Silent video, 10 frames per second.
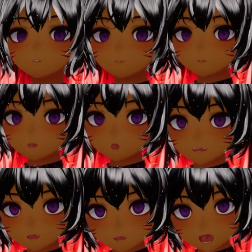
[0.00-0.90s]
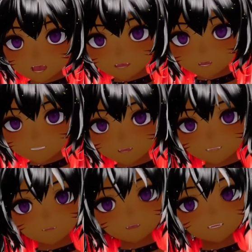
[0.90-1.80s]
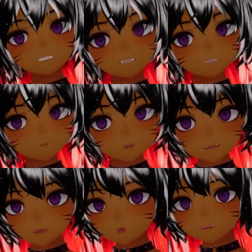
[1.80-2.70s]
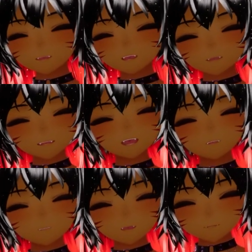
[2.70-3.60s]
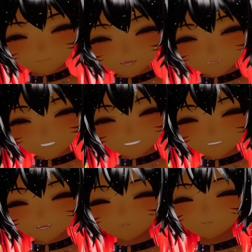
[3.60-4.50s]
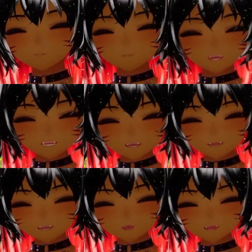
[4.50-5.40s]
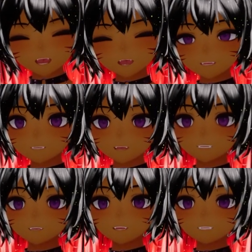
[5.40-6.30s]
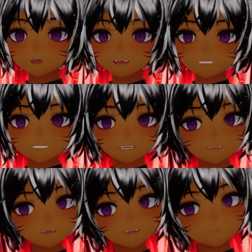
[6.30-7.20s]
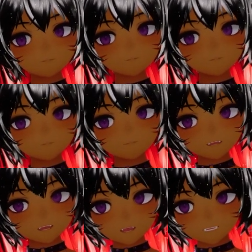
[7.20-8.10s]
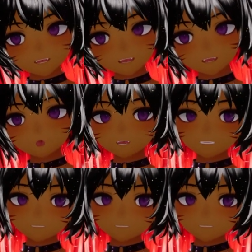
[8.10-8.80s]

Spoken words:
There's going to be a lot of coastal folks that won't get it back for months. Let's be completely honest with ourselves here. So if you have generators,